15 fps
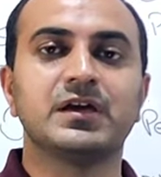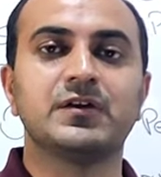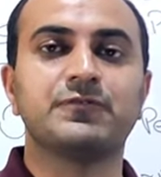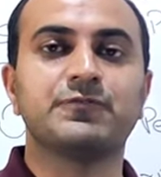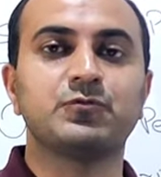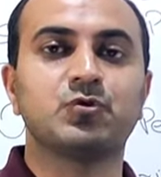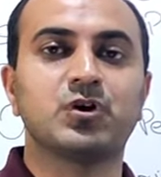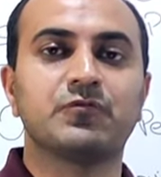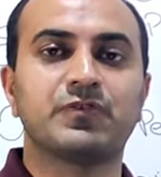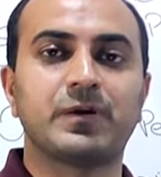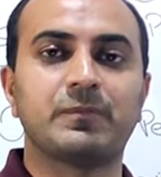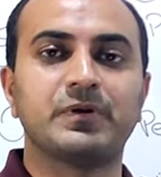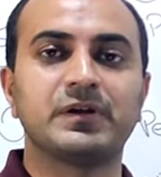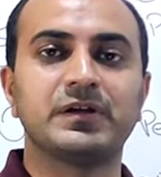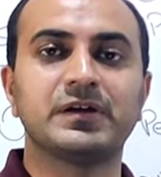If you are
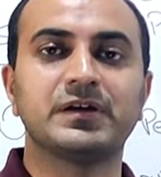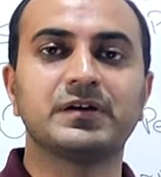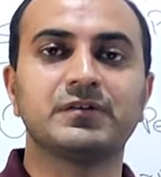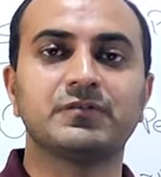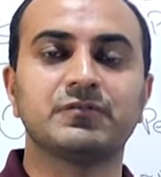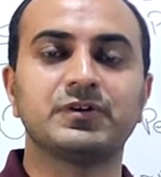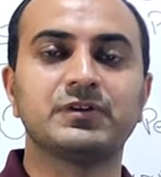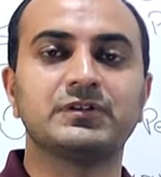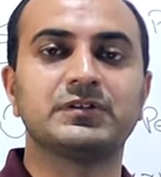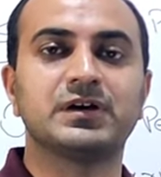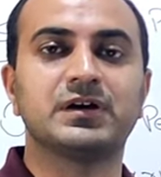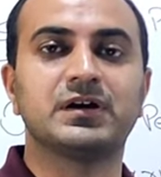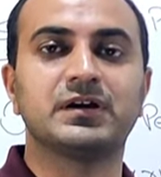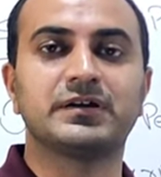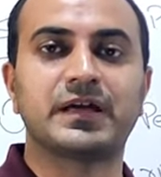familiar with
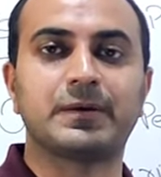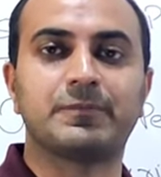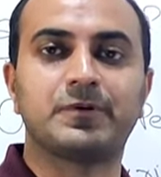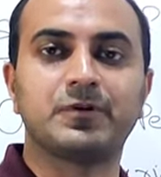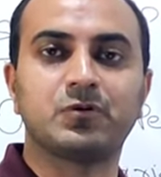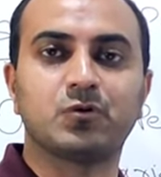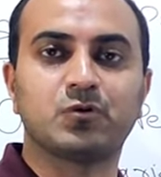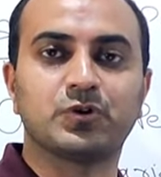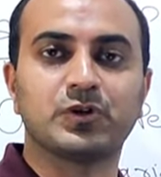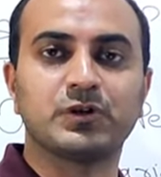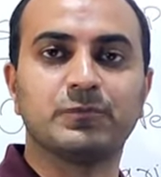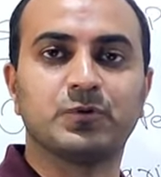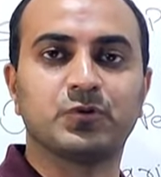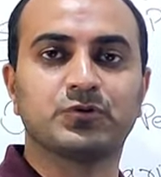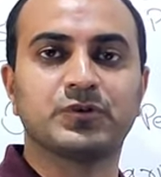the tablet
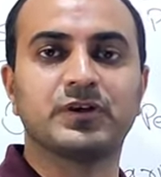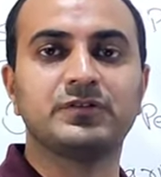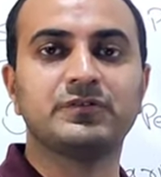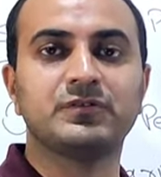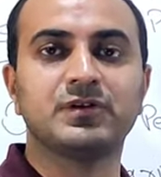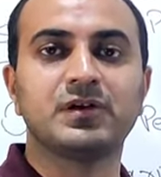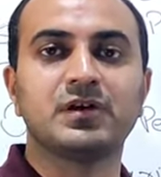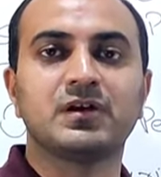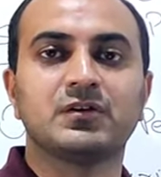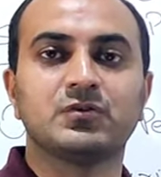coating process,